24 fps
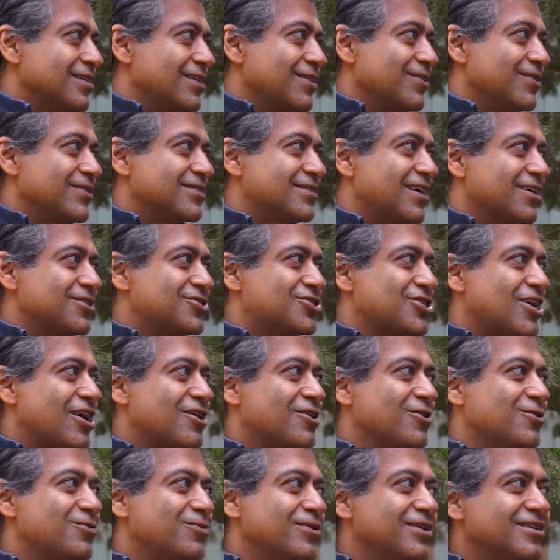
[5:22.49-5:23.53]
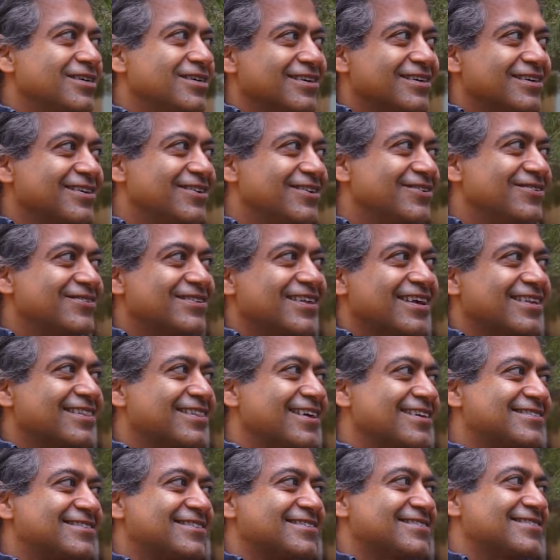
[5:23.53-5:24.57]
You know, it's like Jocko Willink. You know, like
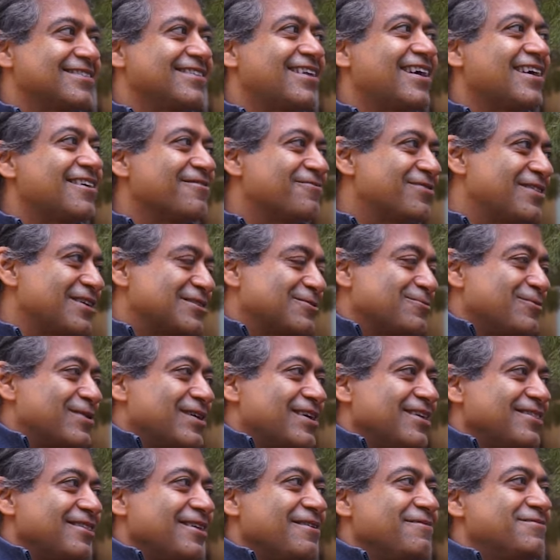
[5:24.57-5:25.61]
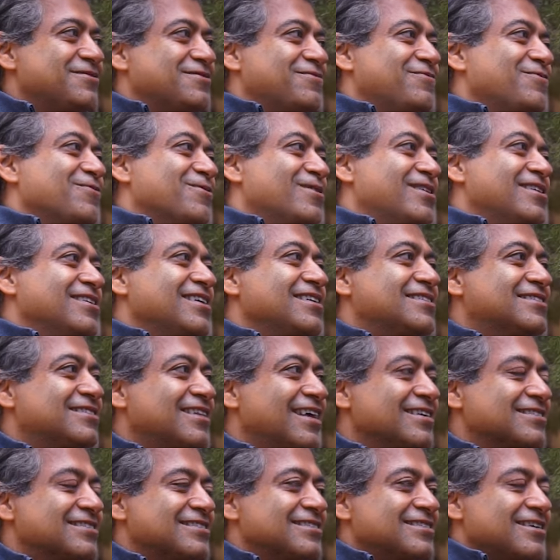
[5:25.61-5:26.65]
that's his life. That's what he lives for.
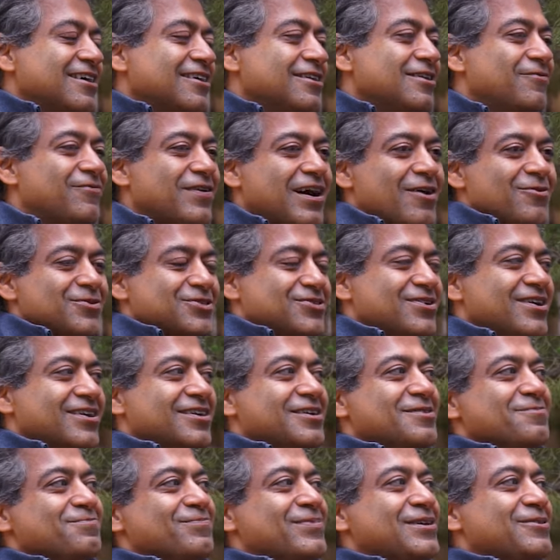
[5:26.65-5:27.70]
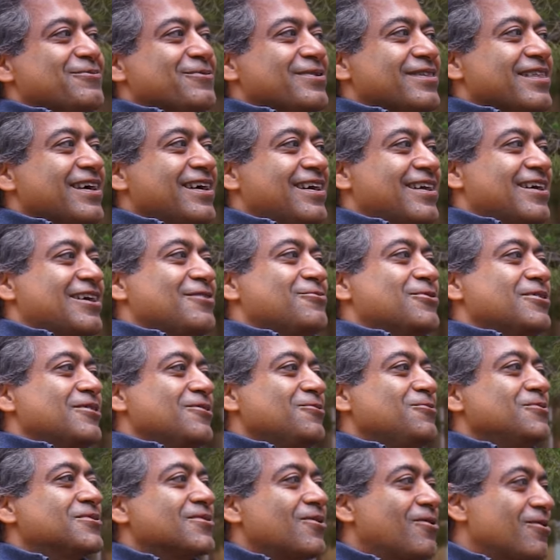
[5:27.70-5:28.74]
That's if I were trying to compete with that, I would
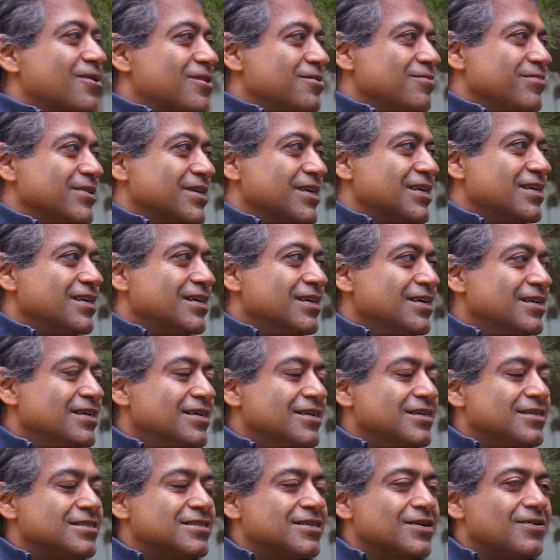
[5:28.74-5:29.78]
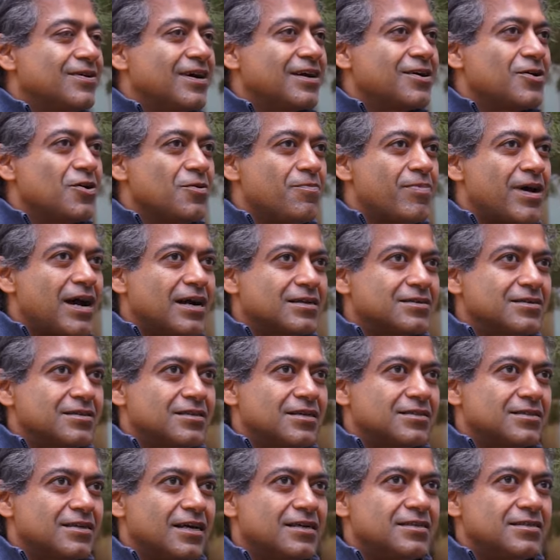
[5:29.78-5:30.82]
lose horribly. So I go back to
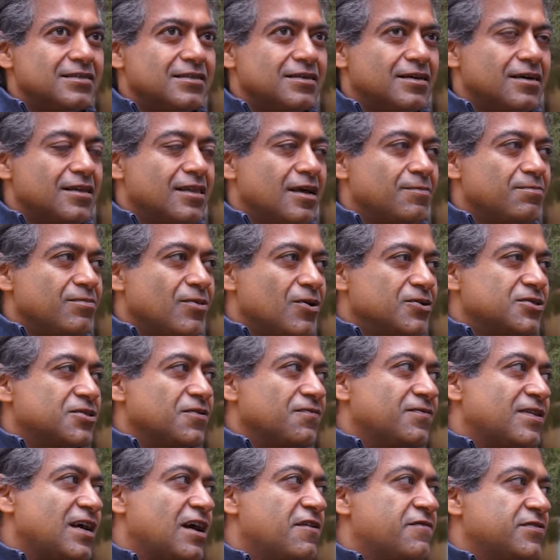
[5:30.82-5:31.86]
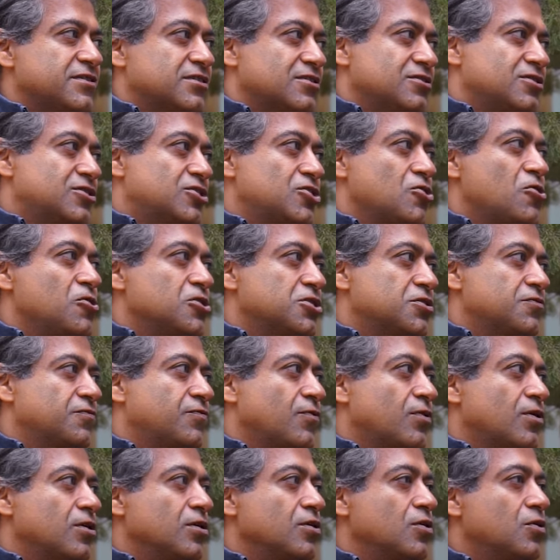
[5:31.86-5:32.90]
this idea that most of life is a search
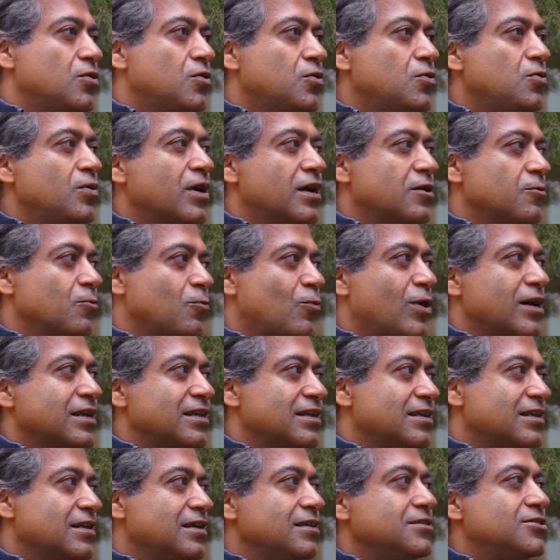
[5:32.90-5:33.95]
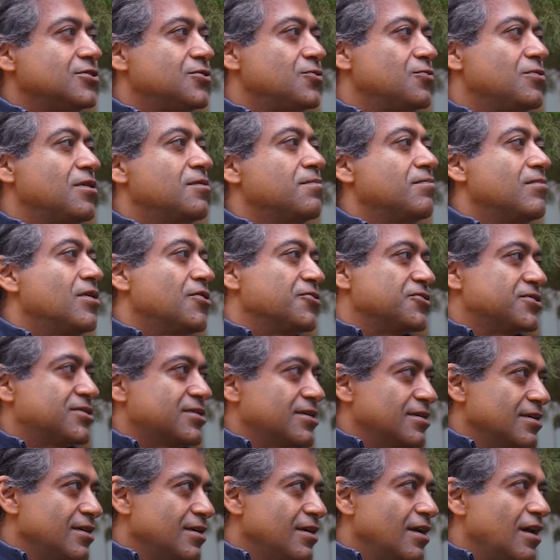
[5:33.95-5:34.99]
for who and what needs you the
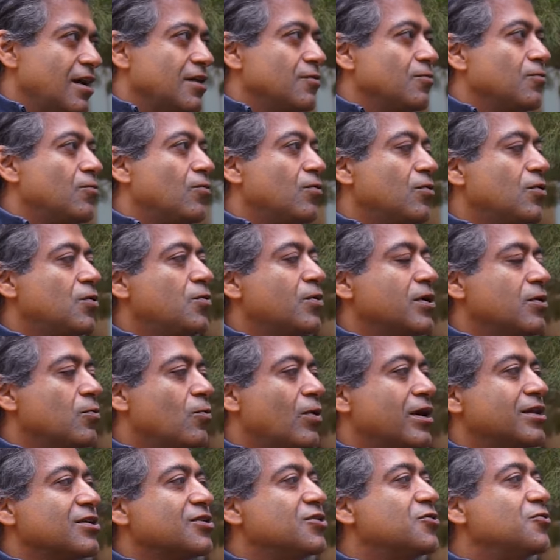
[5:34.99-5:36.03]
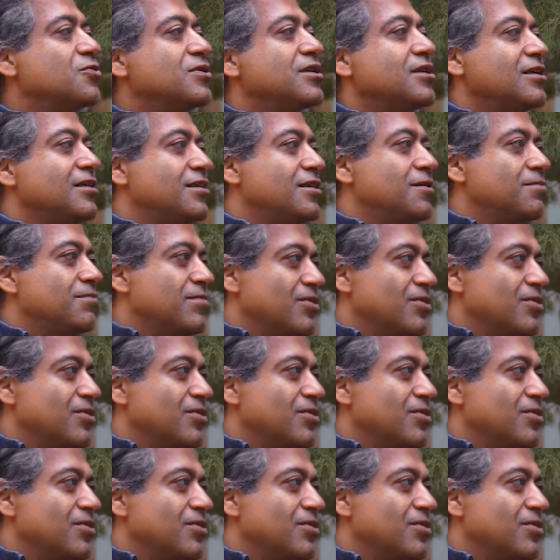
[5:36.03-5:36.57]
most and who and what you need the